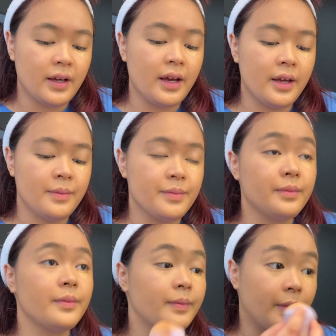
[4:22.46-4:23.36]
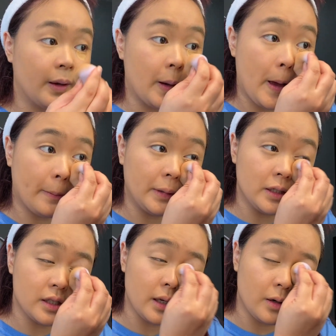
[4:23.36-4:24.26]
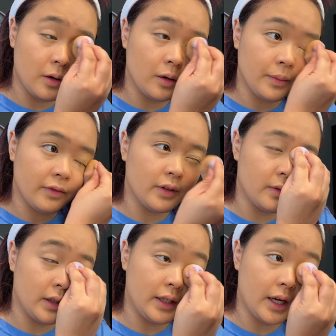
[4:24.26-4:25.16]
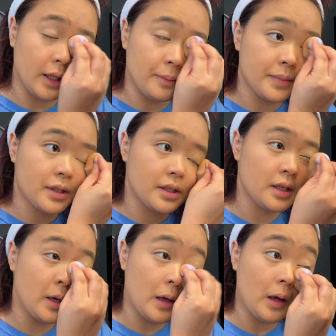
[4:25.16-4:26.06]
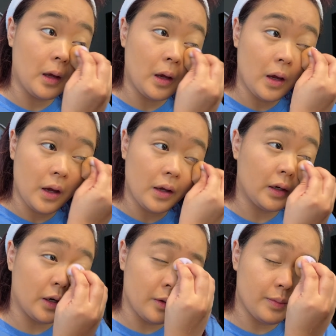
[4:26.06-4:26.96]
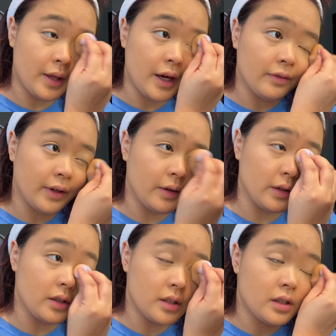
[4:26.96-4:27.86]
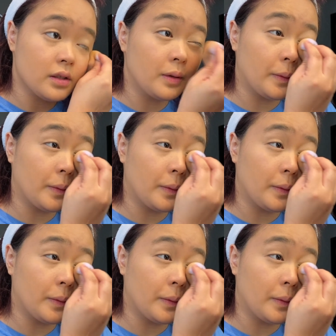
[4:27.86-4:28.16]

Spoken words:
I'm happy to stay home if it really helps curb that virus.